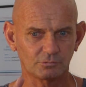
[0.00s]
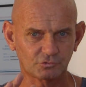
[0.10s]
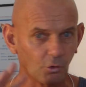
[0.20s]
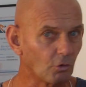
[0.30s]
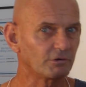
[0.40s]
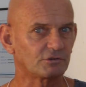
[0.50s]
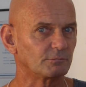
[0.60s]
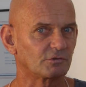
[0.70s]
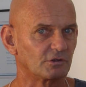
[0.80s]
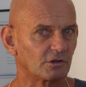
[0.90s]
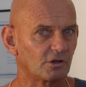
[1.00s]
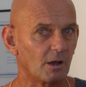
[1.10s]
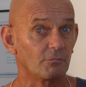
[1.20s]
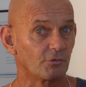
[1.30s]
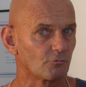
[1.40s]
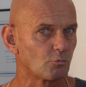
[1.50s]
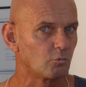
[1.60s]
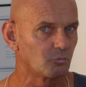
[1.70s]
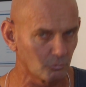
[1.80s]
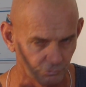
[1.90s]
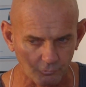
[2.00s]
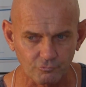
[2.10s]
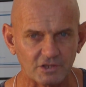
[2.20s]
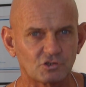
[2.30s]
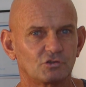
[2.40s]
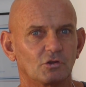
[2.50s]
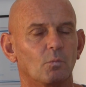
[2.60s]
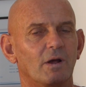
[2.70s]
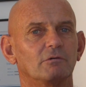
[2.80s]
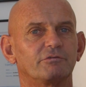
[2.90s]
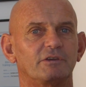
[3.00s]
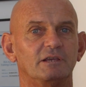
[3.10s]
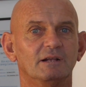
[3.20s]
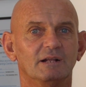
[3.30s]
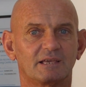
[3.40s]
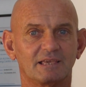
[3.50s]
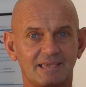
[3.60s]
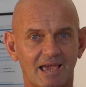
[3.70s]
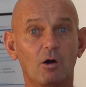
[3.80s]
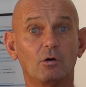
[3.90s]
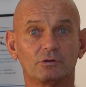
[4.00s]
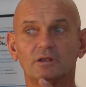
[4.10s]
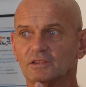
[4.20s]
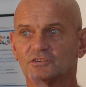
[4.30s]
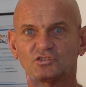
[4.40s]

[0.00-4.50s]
tourism's going to come. The rich and the wealthy can get on